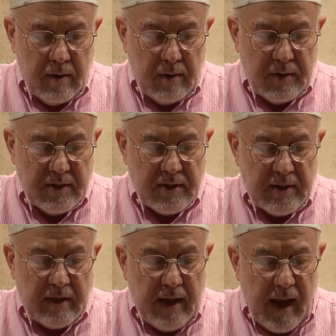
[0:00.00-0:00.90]
This is
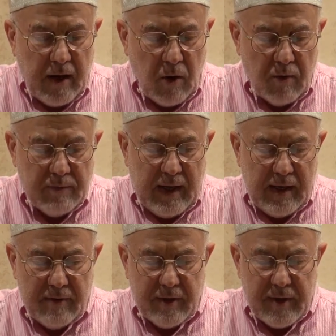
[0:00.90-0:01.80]
a day of
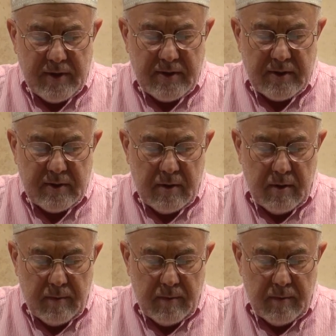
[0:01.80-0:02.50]
deliverance